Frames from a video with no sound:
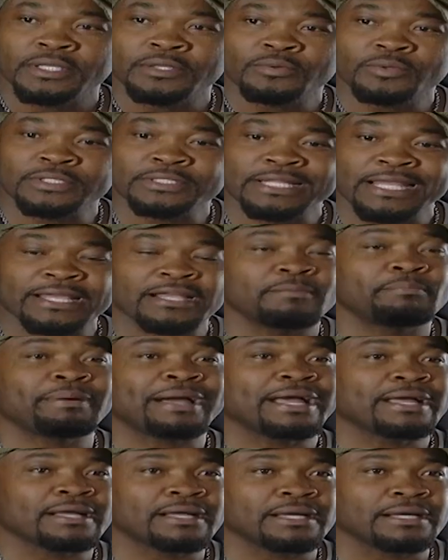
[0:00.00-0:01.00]
he was like a
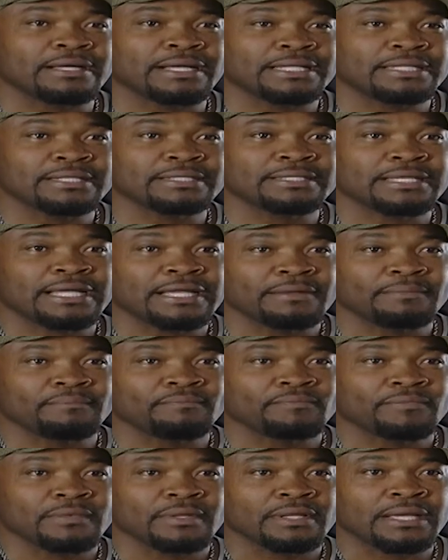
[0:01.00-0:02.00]
banker at the time.
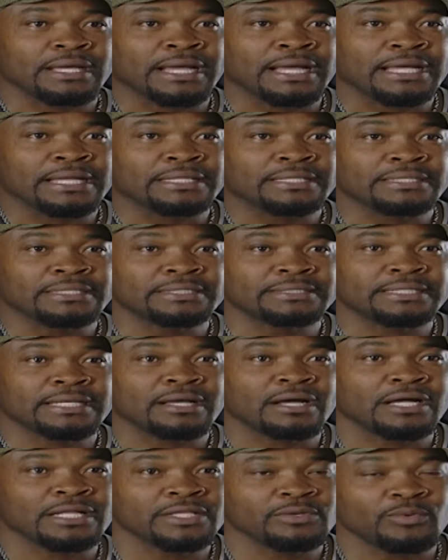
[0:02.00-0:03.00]
And he said
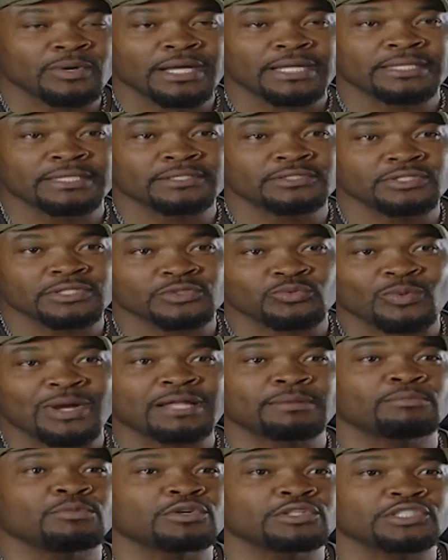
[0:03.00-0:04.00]
all he wanted just
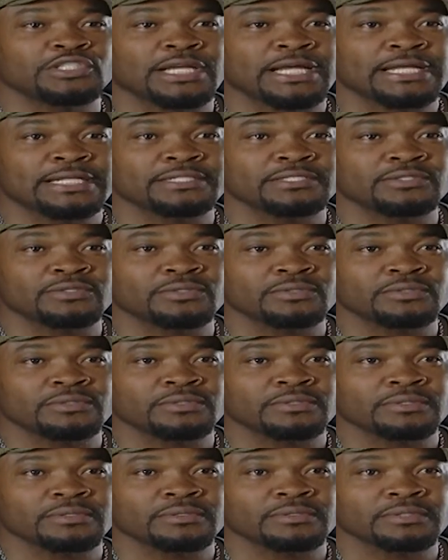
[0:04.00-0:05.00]
one more chance to
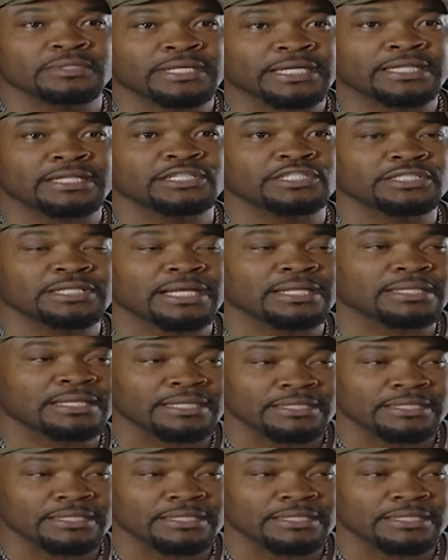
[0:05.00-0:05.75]
get a shot.